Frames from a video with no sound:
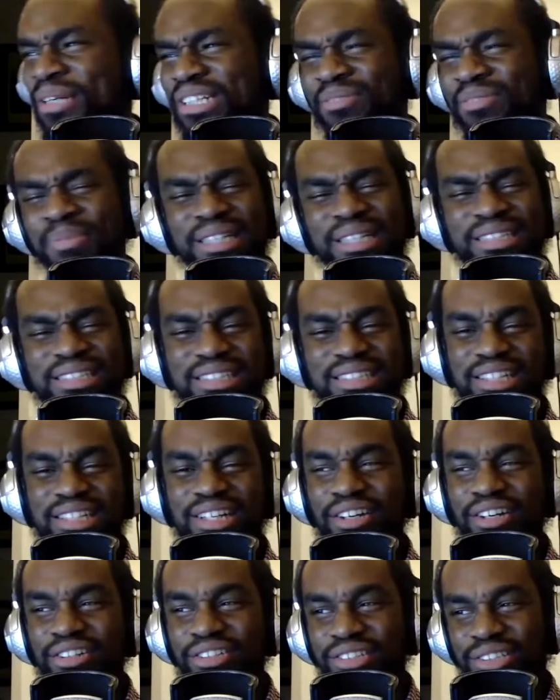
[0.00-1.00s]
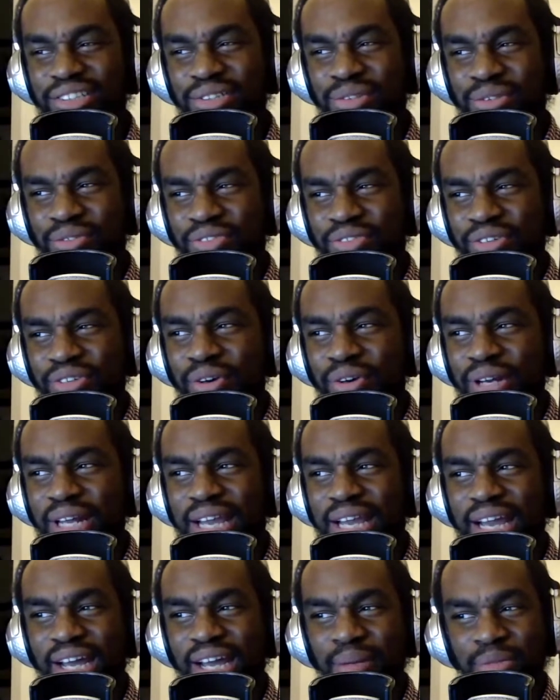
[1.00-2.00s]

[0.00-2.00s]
space do these cartridges hold for all that kind of